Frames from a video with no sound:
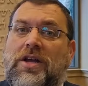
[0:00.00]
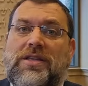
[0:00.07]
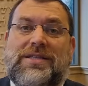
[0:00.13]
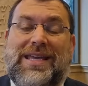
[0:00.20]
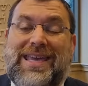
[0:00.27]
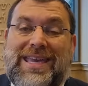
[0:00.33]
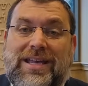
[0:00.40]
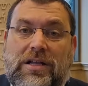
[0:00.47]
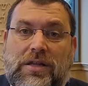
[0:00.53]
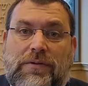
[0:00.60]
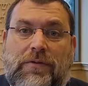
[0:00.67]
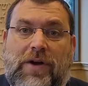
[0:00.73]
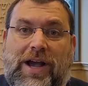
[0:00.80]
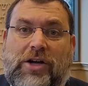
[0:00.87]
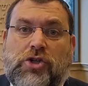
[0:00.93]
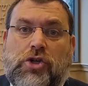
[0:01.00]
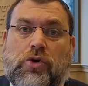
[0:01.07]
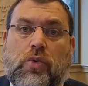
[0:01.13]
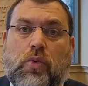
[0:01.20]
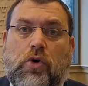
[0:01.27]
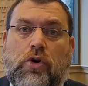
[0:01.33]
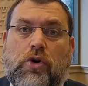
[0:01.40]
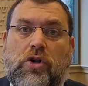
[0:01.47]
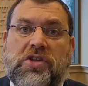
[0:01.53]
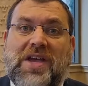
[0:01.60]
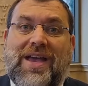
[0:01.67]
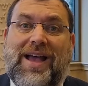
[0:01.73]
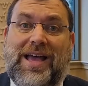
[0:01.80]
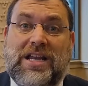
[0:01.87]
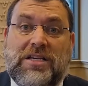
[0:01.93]
To Heal a Fractured World,
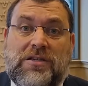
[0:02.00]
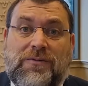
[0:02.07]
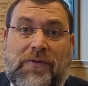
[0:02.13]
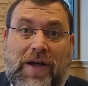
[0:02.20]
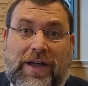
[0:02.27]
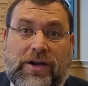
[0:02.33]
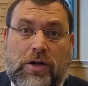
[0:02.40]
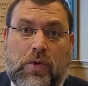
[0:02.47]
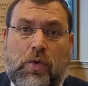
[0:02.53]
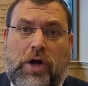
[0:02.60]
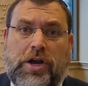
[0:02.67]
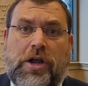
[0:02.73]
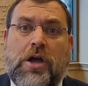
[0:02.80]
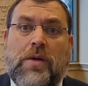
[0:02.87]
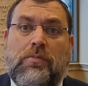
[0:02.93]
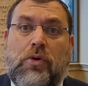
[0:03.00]
and his final one,